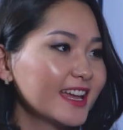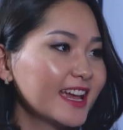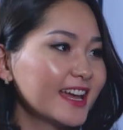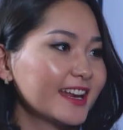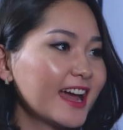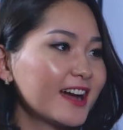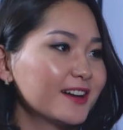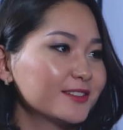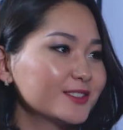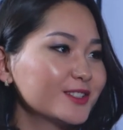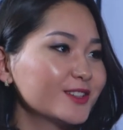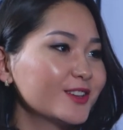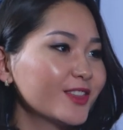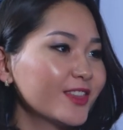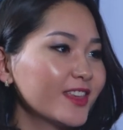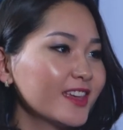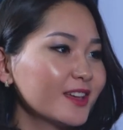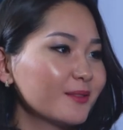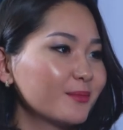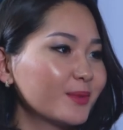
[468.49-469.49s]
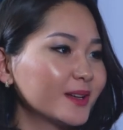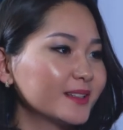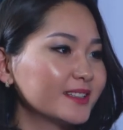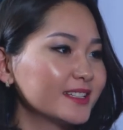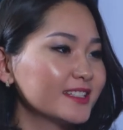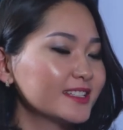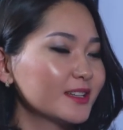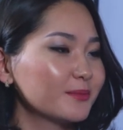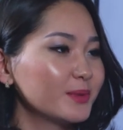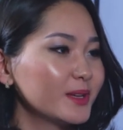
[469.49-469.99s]
And yes. how do you think about
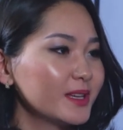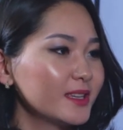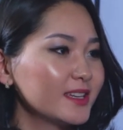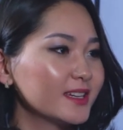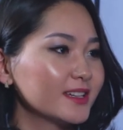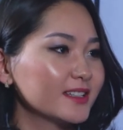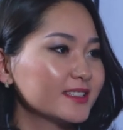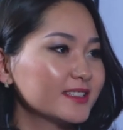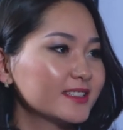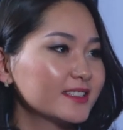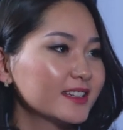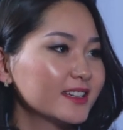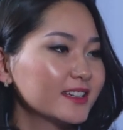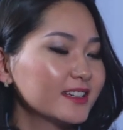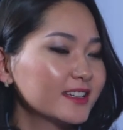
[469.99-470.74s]
these opinions?